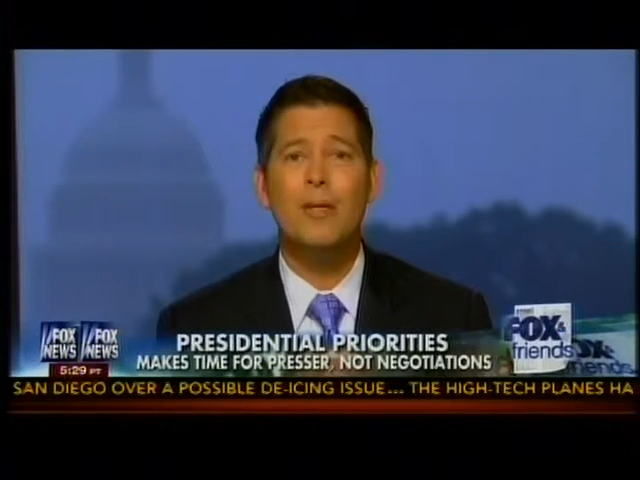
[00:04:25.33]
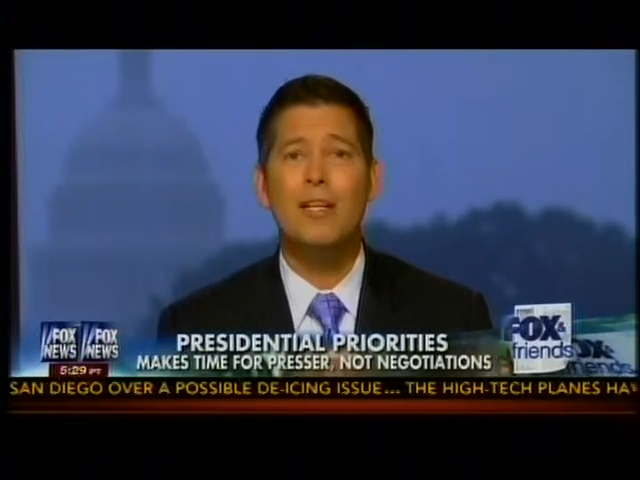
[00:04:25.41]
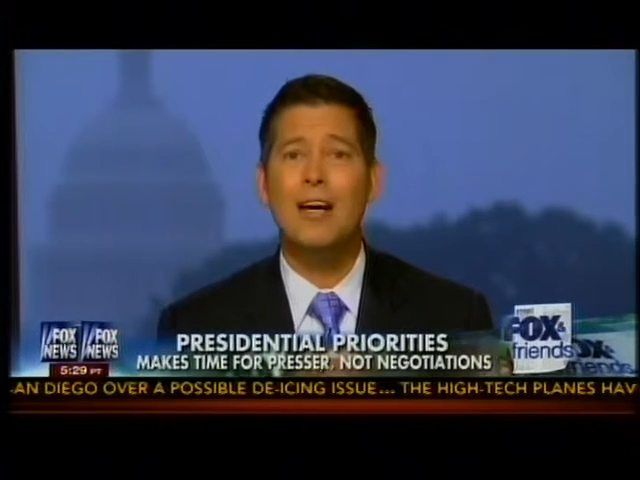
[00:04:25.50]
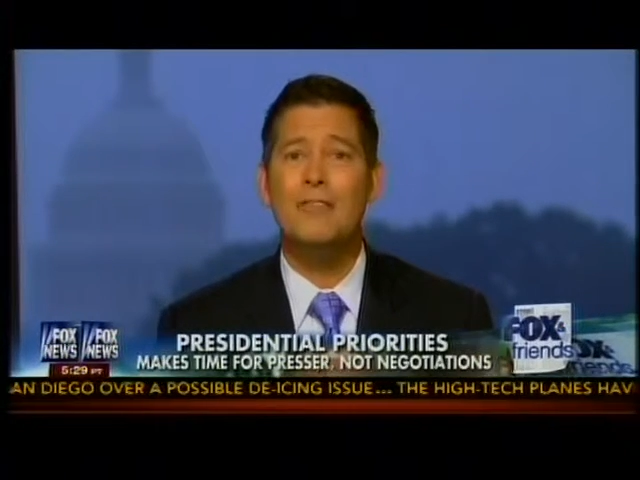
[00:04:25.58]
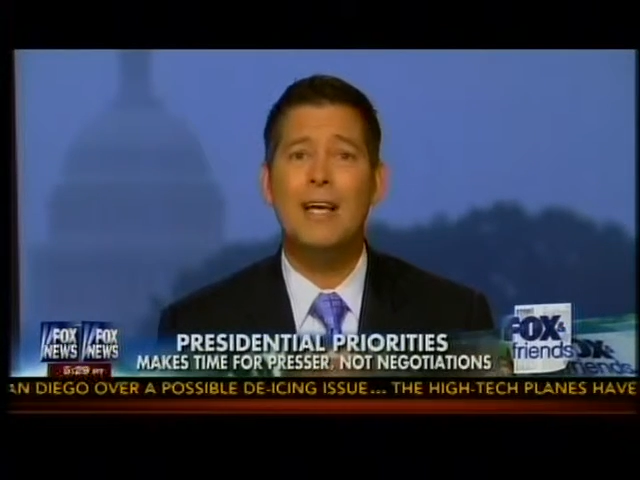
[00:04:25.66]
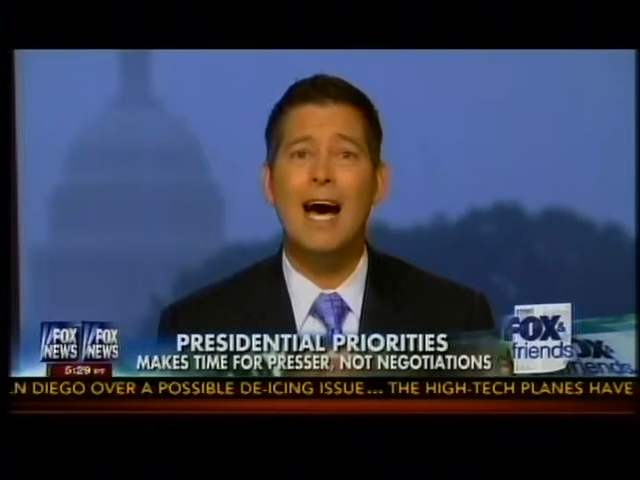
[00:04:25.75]

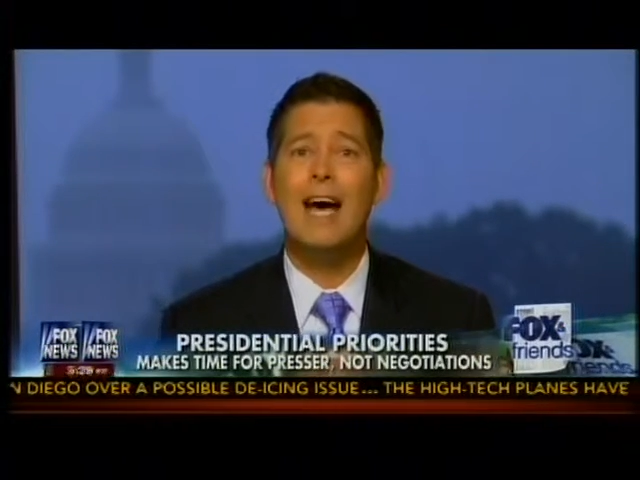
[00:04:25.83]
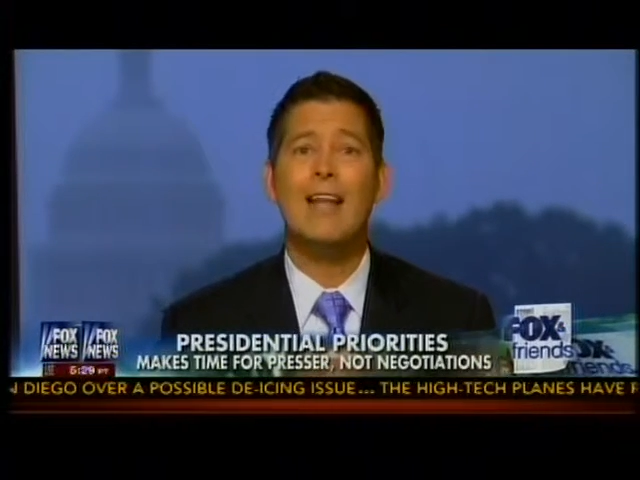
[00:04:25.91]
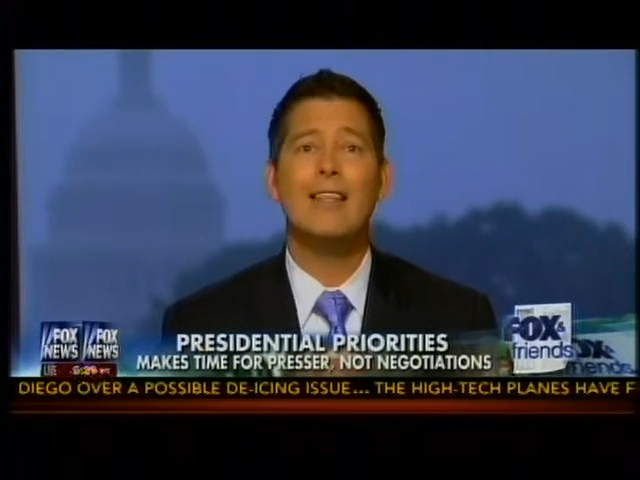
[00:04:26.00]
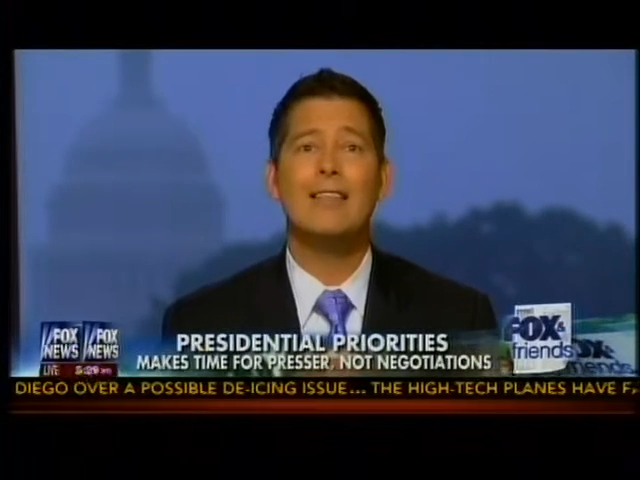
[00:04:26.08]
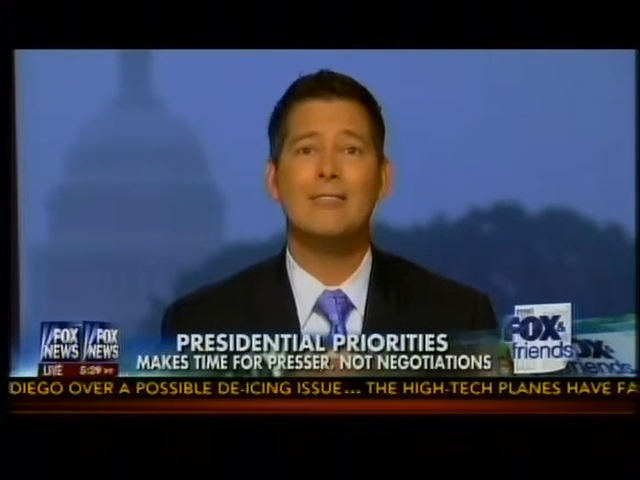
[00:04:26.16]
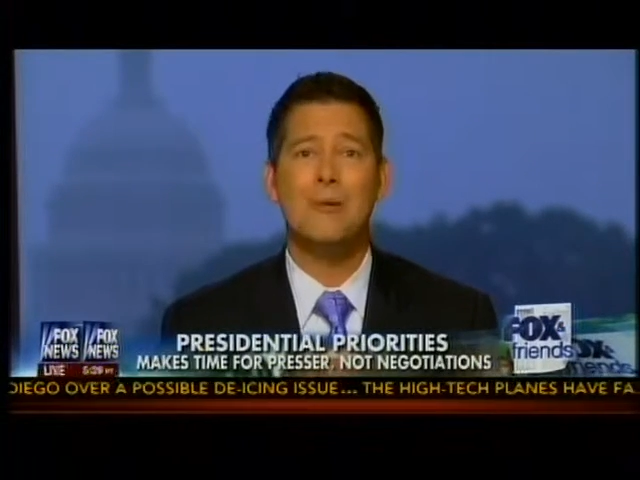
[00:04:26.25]
left out of
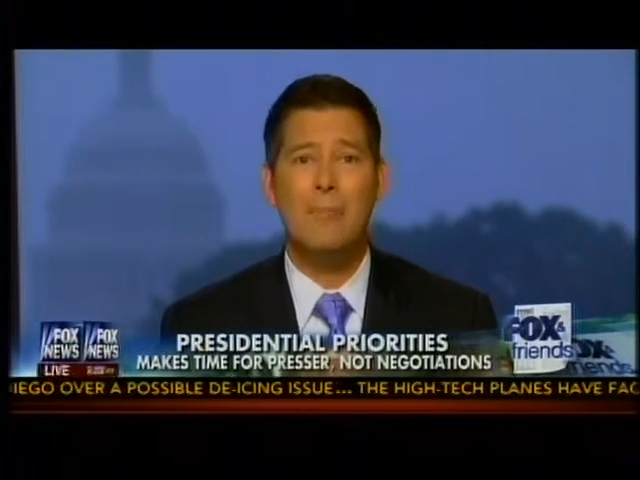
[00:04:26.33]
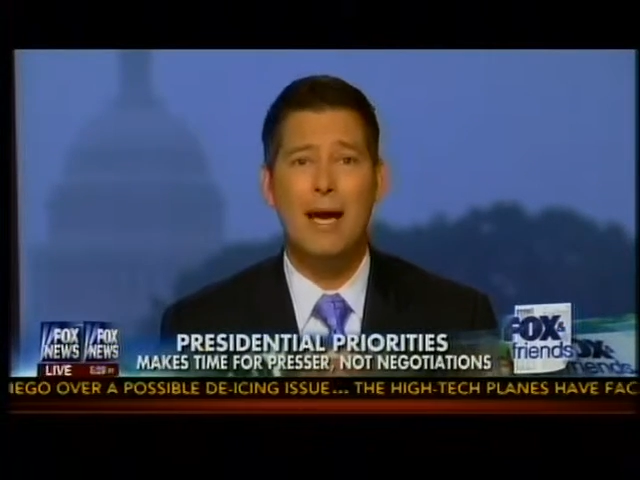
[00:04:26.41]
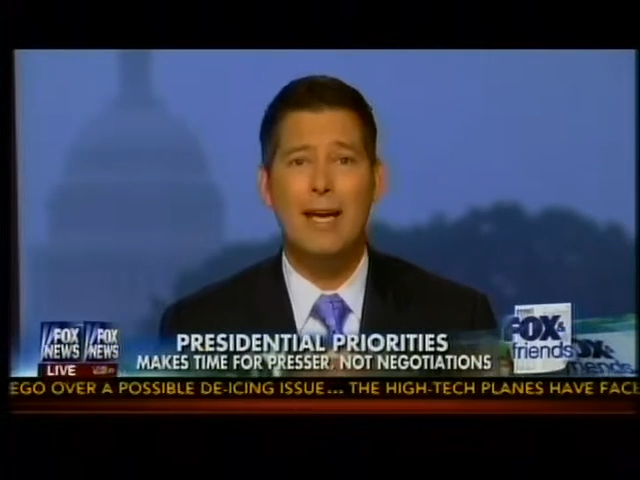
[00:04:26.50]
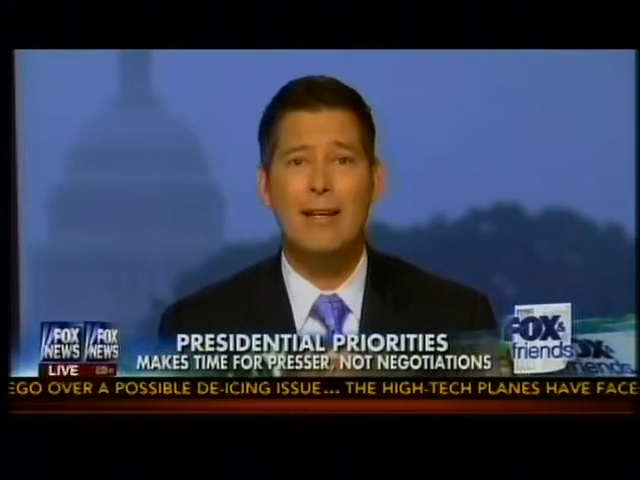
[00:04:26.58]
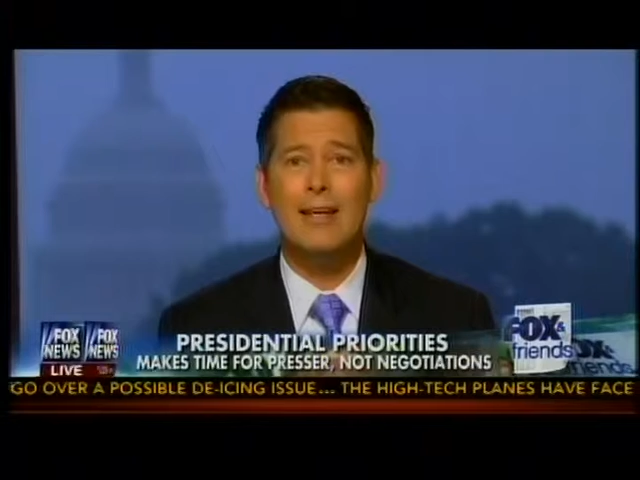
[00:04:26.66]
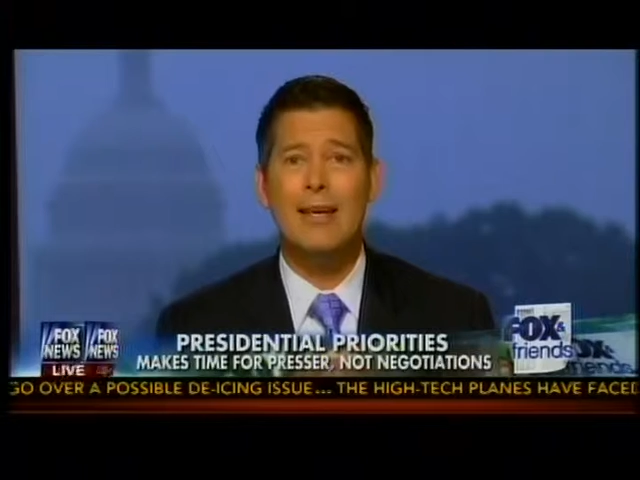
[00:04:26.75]
this
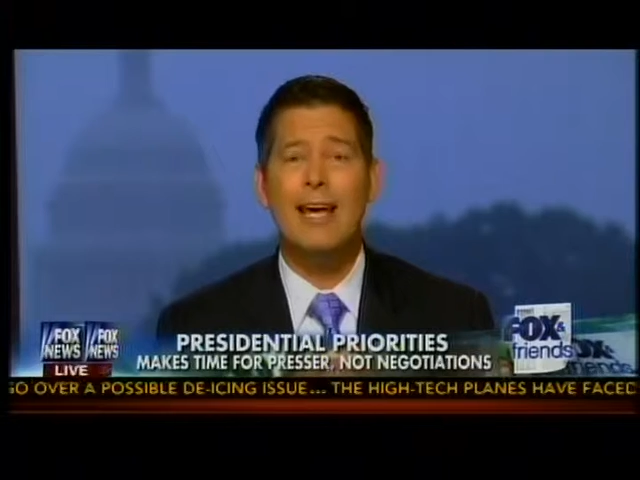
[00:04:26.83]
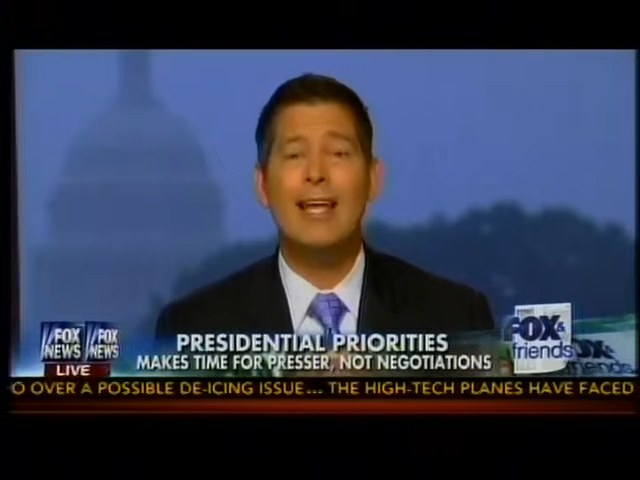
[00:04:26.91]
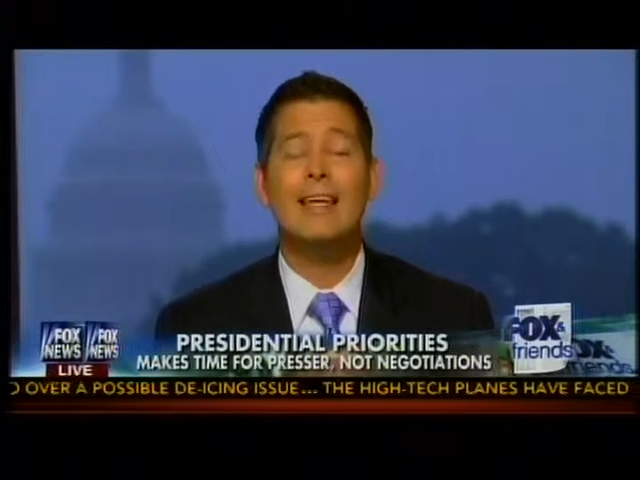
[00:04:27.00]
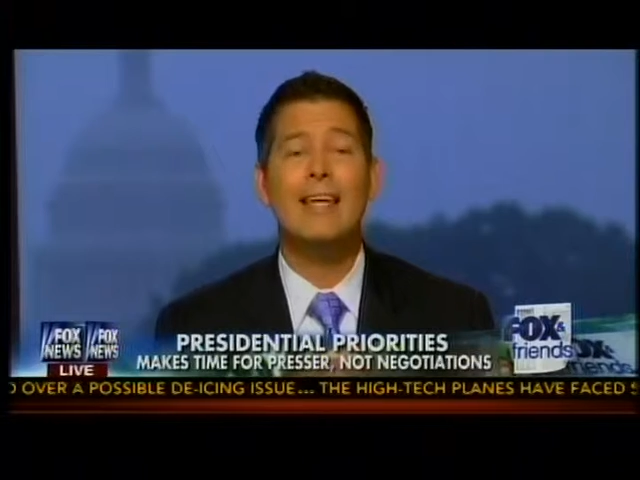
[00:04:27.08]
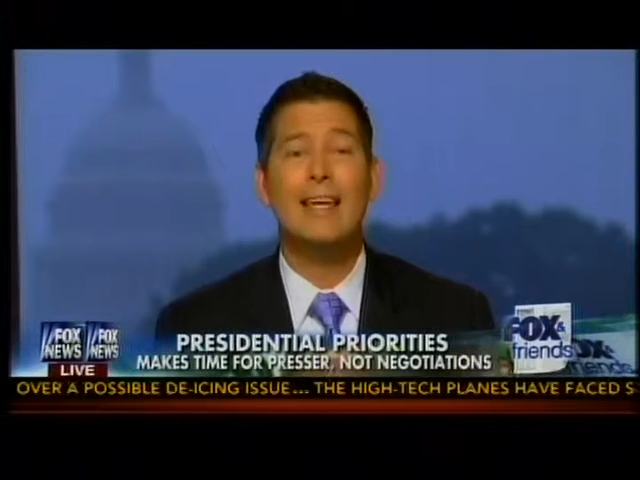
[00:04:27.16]
debate and,